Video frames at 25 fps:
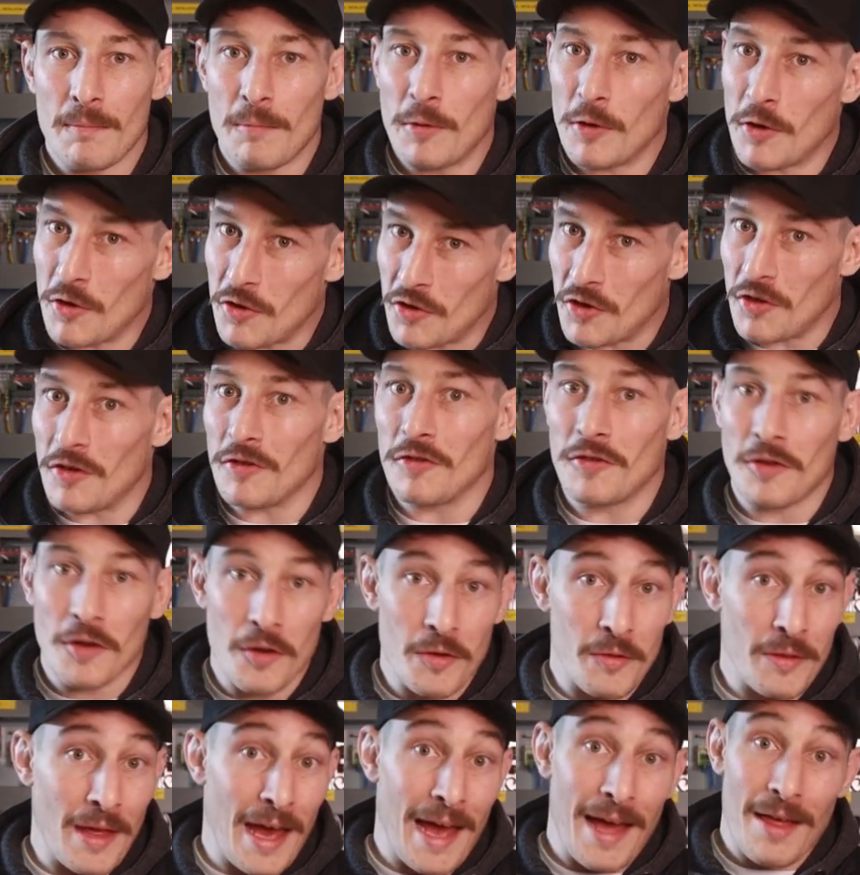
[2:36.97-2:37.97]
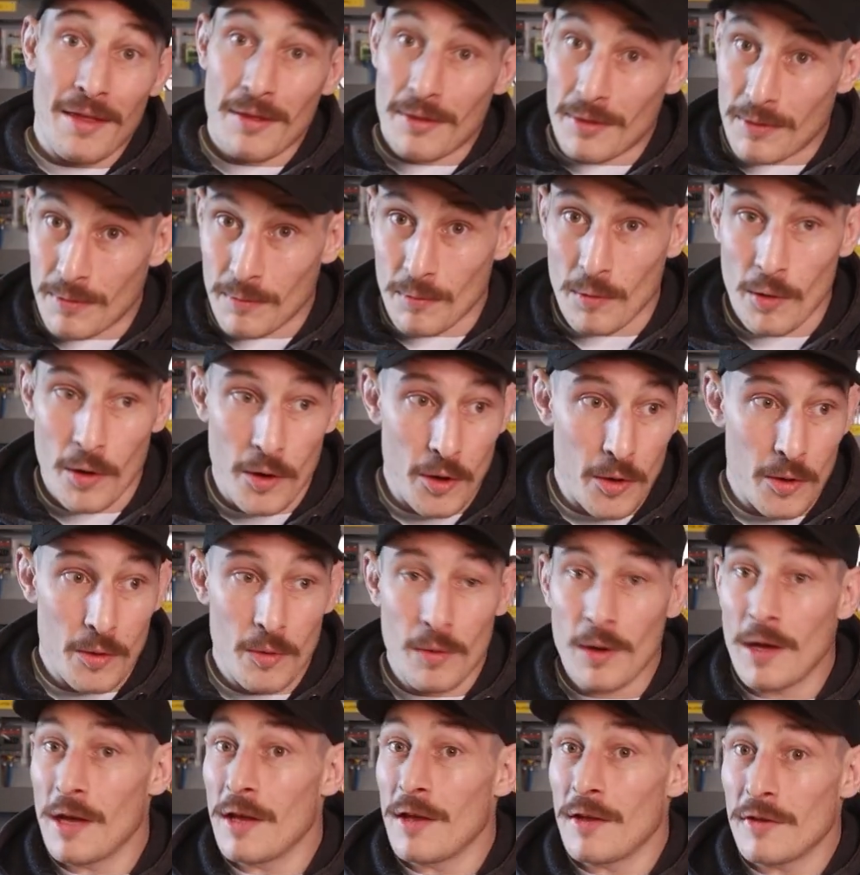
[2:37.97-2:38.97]
because you can do that
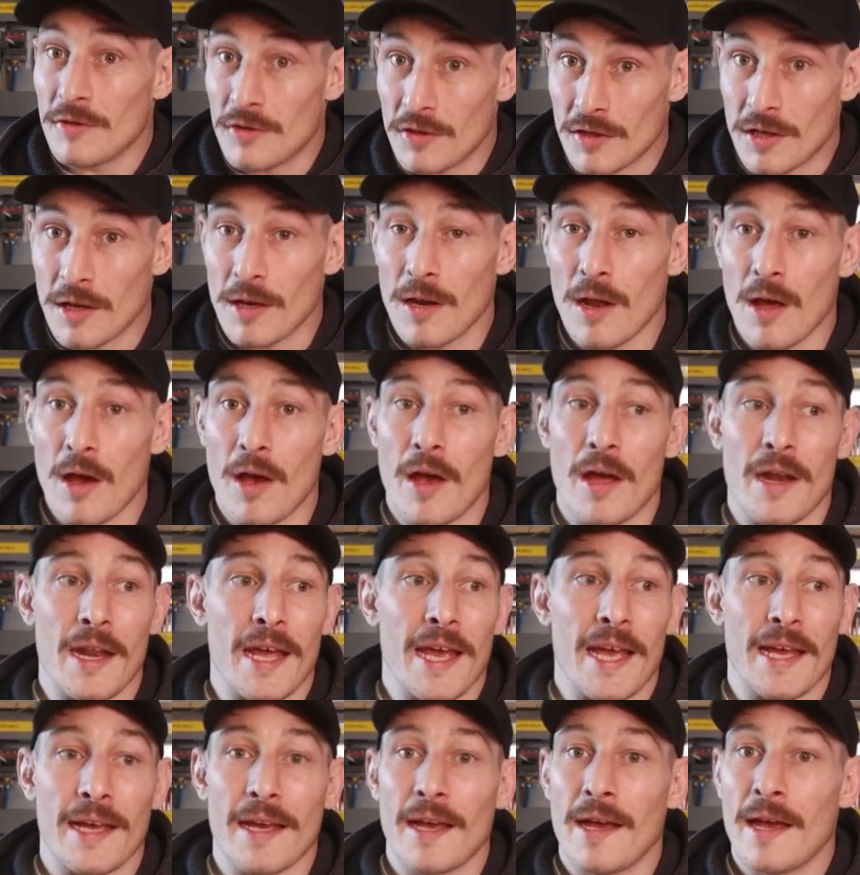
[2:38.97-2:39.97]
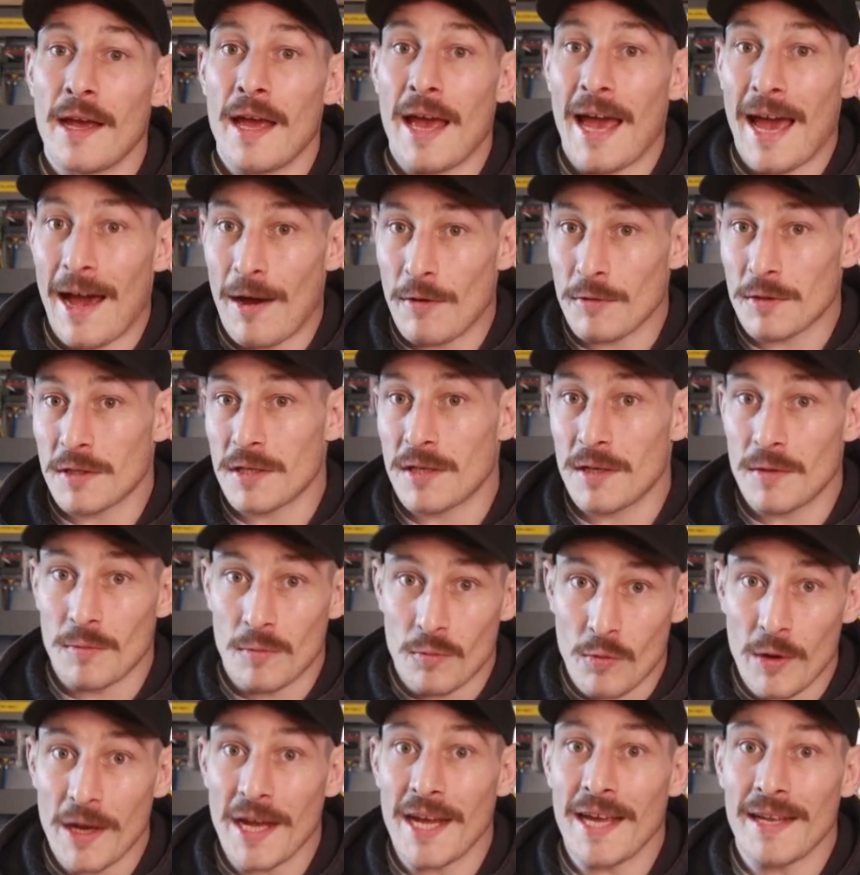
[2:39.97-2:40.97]
through just learning how to
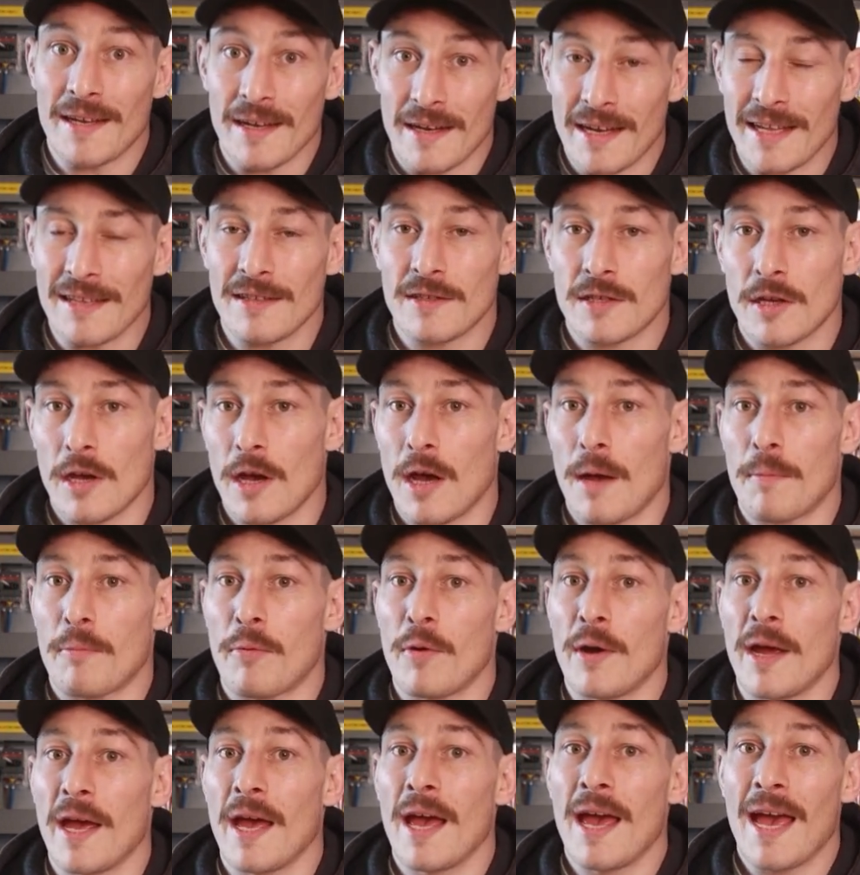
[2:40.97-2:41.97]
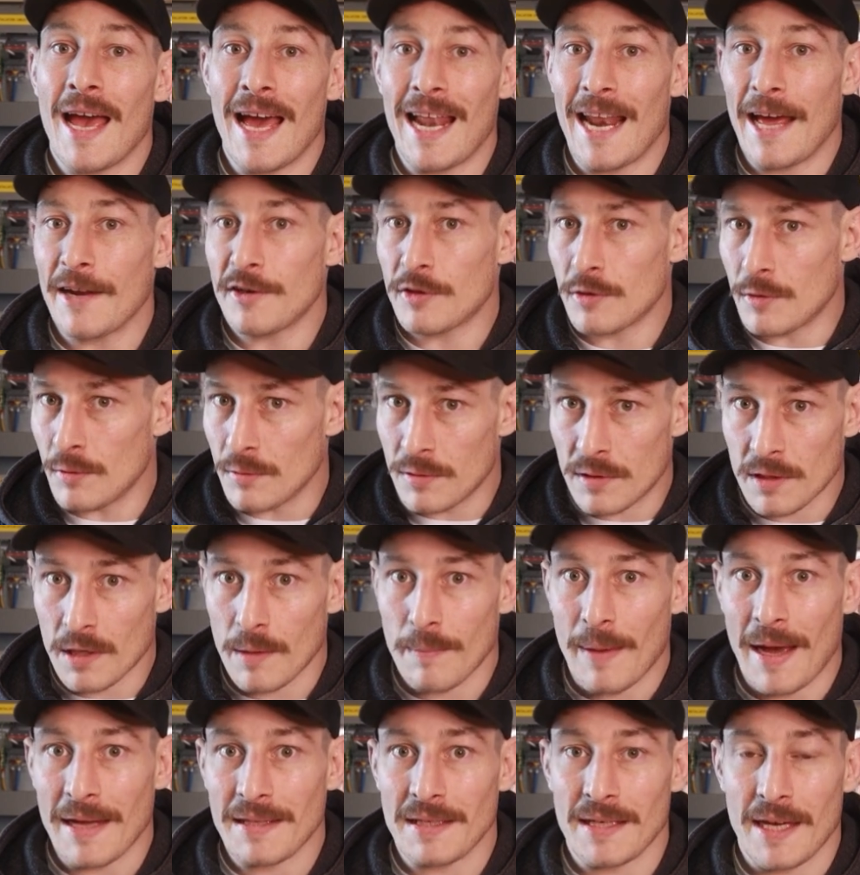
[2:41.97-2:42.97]
read and interpret electrical
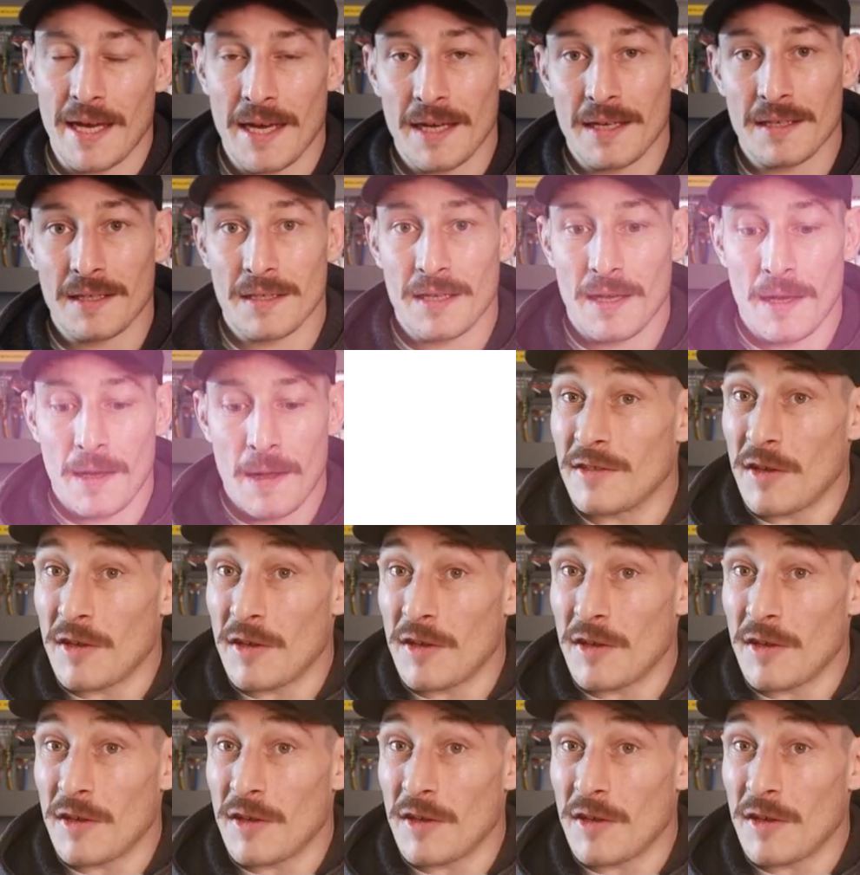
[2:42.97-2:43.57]
schematics.